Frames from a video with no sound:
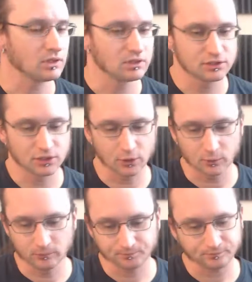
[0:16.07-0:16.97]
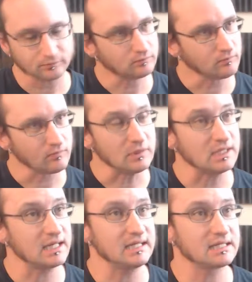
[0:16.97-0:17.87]
So,
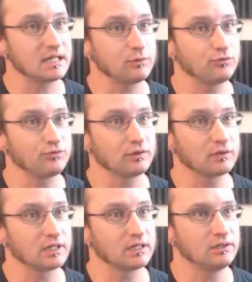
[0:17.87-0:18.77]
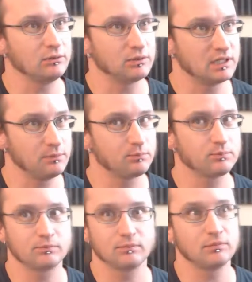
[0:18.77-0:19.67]
anytime you feel like you keep
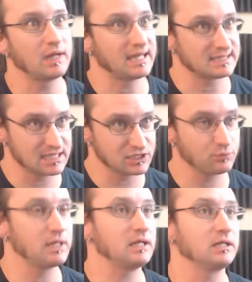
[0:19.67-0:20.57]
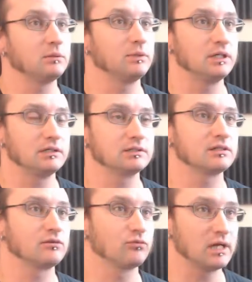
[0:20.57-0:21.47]
anticipating the beat
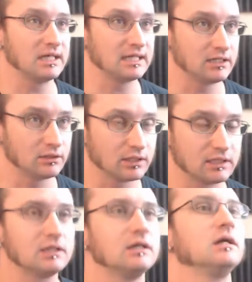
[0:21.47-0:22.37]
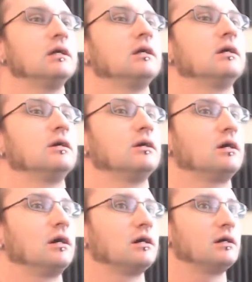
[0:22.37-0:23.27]
instead of waiting to hear it,
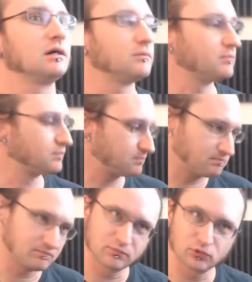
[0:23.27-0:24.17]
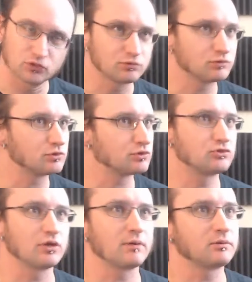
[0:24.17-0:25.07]
uh, just
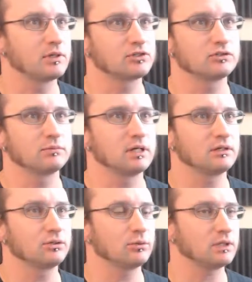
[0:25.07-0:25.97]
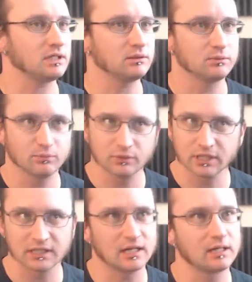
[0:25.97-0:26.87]
drop the metronome down to 20,
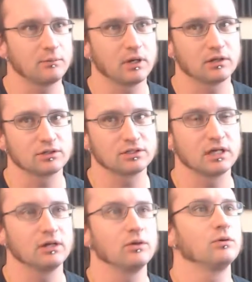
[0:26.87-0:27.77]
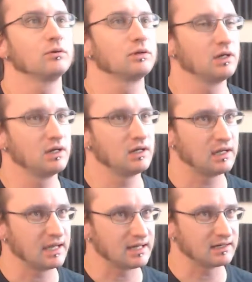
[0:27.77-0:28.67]
play that A minor scale,
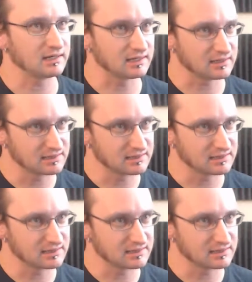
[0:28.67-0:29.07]
and kind of